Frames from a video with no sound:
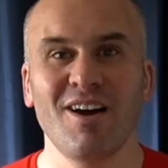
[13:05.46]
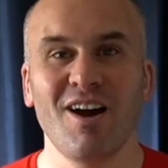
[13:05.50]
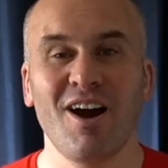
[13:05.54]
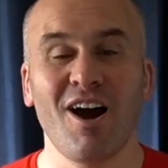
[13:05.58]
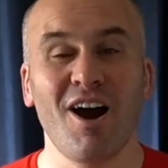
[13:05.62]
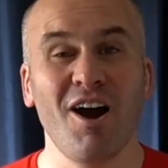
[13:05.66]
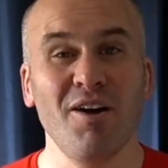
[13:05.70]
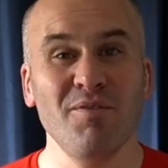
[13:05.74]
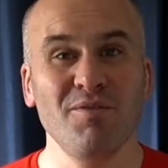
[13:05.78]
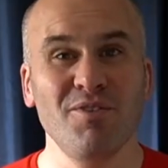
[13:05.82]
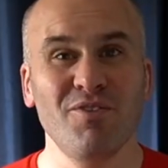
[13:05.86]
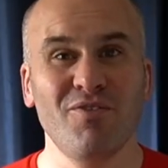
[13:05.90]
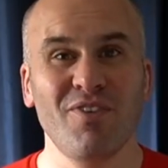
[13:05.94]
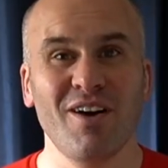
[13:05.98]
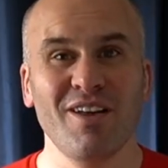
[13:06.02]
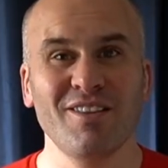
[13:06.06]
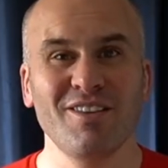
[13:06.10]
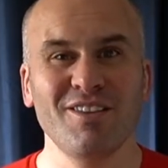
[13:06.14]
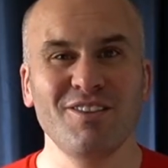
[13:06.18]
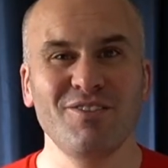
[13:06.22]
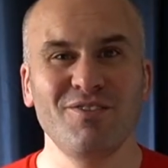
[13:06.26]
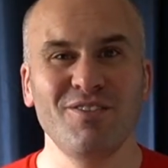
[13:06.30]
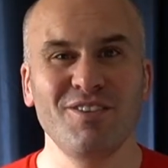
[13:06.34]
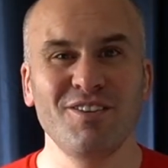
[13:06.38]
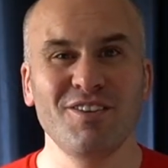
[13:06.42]
I hope you found
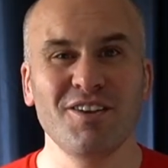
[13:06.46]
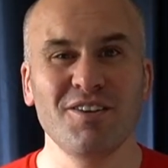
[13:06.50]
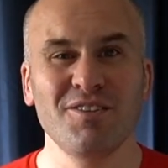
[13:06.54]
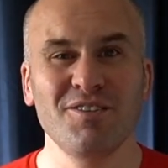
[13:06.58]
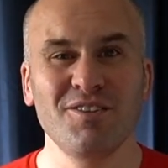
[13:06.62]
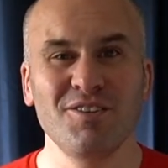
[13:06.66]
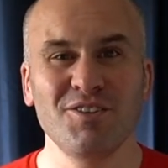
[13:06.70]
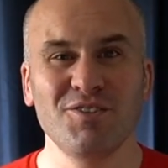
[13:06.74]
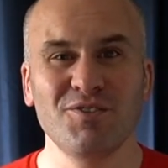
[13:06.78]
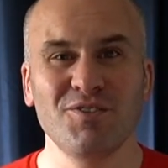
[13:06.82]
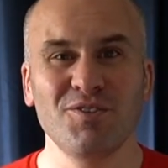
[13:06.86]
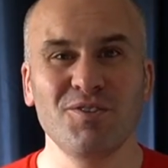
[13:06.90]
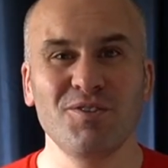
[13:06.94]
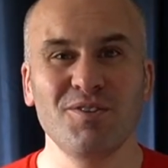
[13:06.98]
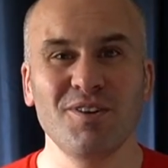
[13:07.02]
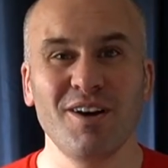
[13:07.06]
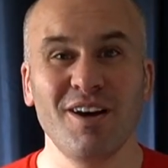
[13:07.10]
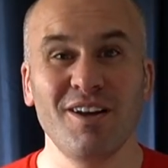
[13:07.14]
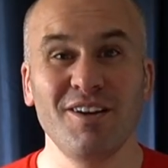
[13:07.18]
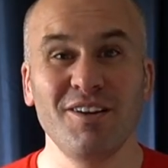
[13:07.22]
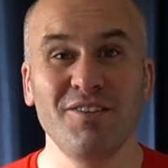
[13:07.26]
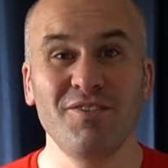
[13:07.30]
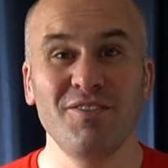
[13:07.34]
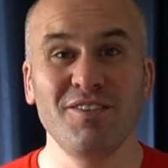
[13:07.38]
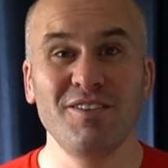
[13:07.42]
this video useful,
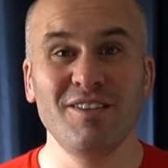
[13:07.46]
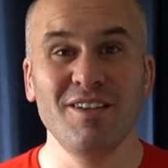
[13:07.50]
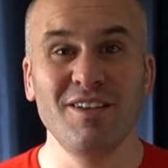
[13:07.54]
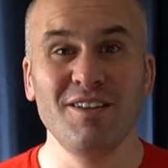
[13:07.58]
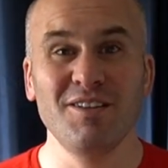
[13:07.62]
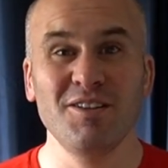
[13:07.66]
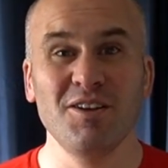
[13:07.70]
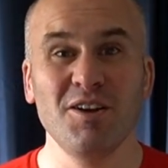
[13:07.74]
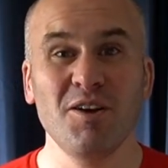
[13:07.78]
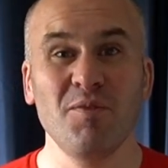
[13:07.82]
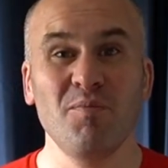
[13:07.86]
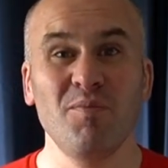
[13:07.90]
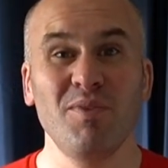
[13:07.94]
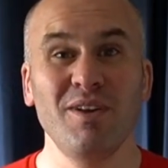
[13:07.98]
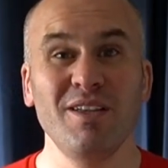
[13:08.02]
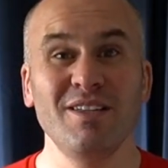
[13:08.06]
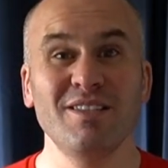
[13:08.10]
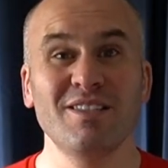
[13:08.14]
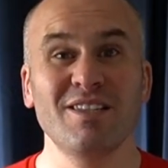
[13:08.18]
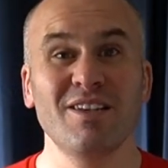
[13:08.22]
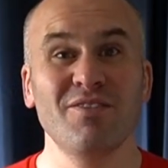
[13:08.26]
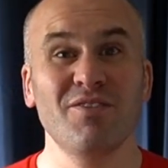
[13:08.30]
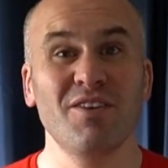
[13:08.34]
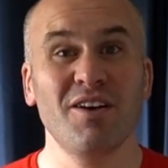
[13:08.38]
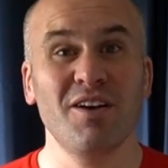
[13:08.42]
and if you did, please
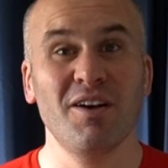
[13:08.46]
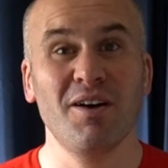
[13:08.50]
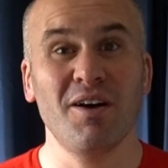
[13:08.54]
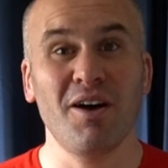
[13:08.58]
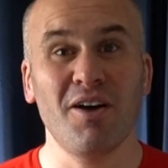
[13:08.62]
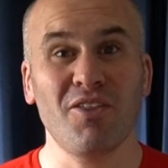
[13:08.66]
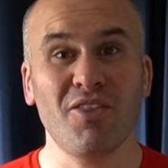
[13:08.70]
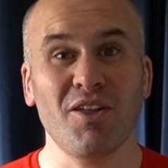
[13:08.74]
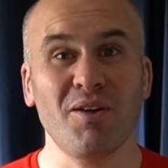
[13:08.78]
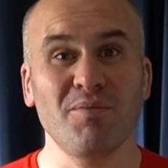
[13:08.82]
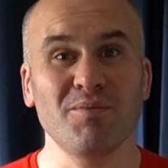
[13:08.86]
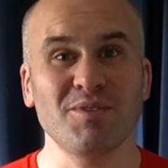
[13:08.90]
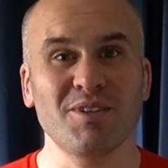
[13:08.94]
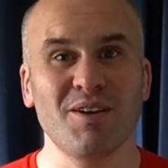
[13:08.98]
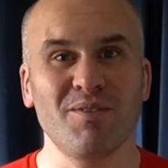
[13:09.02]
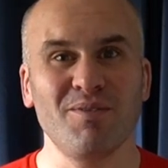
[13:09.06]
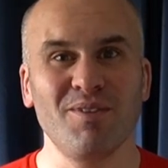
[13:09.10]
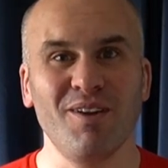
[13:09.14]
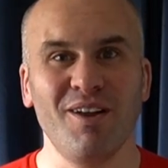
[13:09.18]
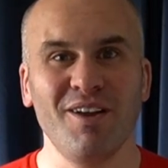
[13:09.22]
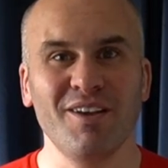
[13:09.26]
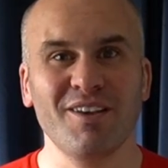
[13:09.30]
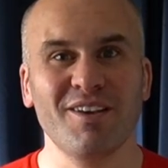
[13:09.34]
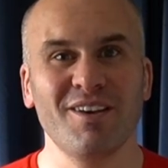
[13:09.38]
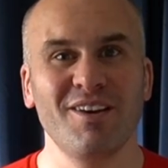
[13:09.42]
give it a thumbs up,
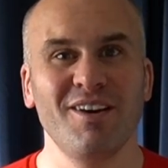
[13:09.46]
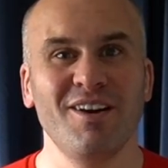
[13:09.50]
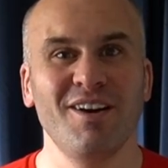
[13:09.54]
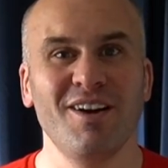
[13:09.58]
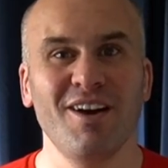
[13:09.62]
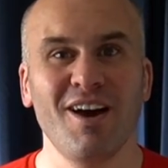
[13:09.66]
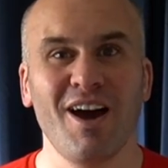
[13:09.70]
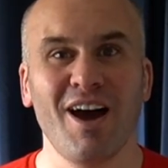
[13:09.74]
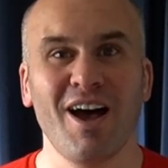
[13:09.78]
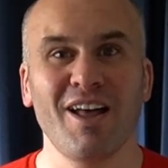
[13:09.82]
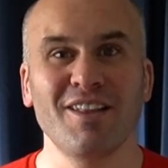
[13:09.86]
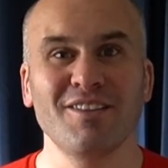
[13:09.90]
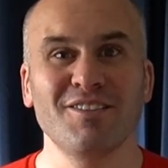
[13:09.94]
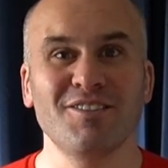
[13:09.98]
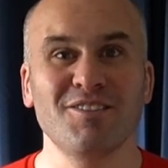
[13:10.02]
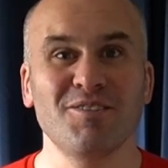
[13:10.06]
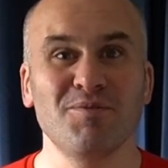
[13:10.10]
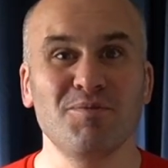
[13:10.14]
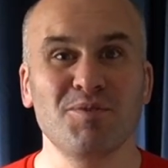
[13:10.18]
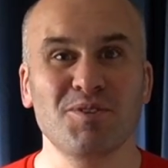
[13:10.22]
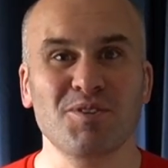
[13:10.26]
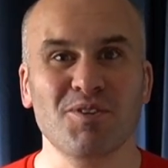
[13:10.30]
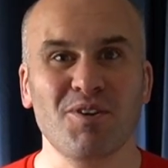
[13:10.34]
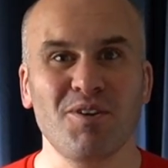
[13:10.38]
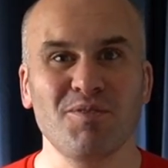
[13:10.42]
like, and
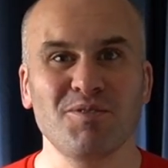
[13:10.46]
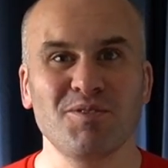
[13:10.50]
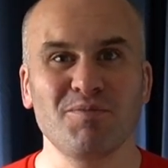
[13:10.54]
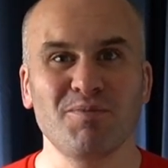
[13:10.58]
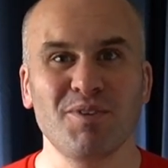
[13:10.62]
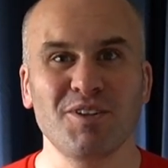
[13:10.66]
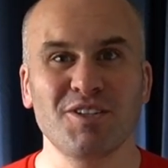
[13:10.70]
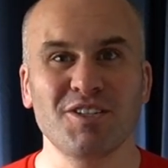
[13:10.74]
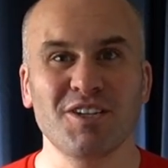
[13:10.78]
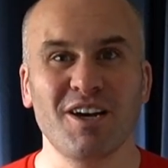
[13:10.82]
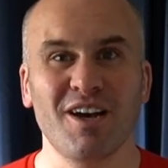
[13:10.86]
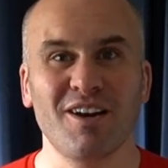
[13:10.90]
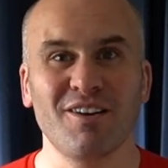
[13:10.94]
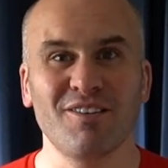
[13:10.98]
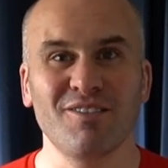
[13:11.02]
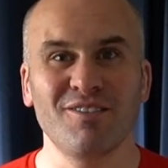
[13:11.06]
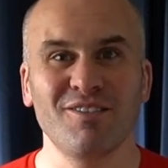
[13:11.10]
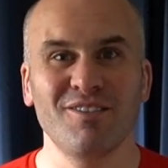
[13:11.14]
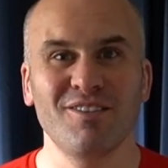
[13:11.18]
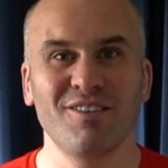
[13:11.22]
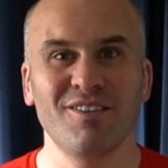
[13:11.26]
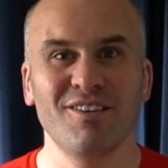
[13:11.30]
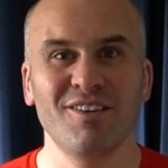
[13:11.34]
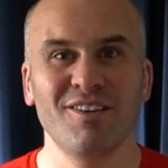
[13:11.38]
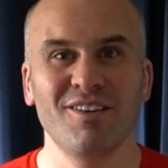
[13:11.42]
subscribe to my channel.
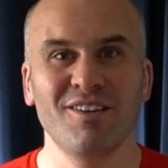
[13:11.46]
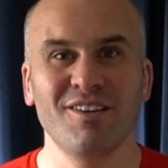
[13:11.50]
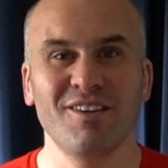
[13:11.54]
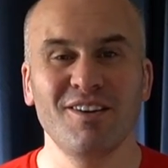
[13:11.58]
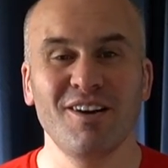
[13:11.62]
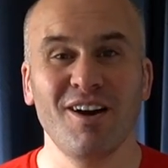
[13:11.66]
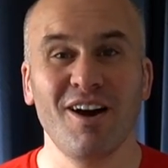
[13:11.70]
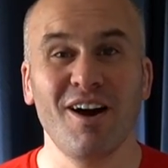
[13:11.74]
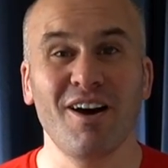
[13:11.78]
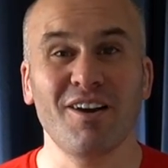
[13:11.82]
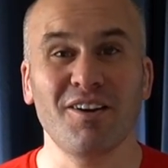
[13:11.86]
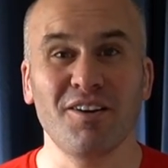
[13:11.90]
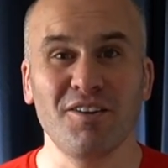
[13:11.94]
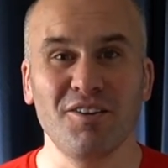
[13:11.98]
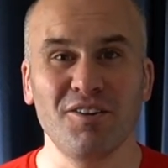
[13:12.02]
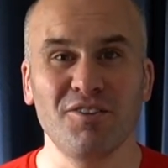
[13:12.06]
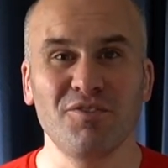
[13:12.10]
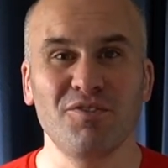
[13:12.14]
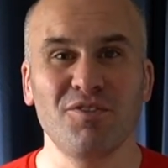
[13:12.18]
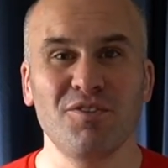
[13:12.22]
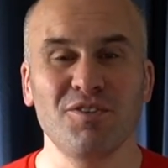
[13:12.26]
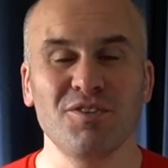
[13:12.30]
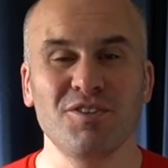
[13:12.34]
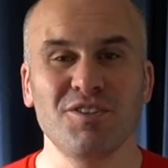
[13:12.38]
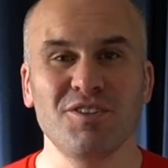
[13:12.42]
And I look
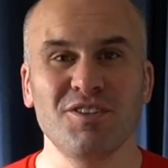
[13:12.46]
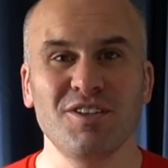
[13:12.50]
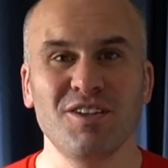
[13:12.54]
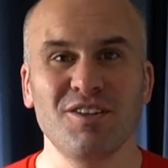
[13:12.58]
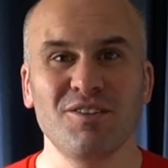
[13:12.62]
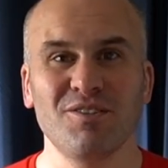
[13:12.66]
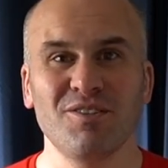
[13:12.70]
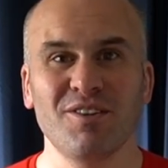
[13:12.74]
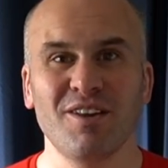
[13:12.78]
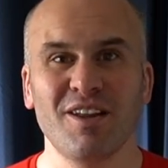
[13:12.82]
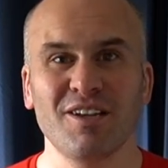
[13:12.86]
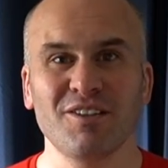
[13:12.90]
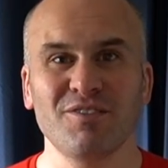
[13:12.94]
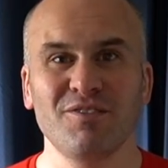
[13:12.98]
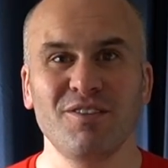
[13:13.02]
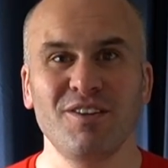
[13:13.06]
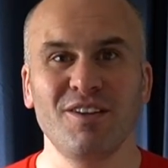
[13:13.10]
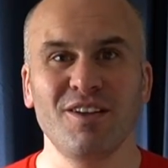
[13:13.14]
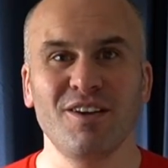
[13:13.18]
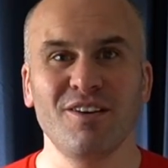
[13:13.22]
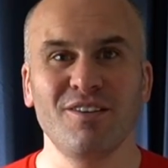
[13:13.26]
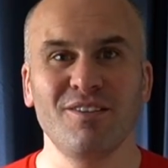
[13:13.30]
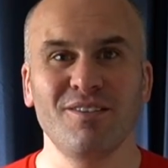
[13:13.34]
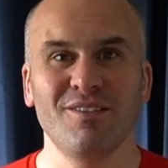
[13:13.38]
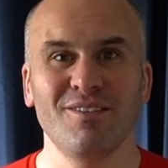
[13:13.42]
forward to seeing you on the next
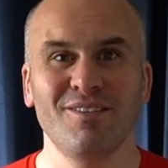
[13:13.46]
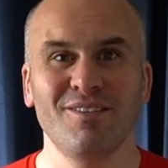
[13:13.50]
video.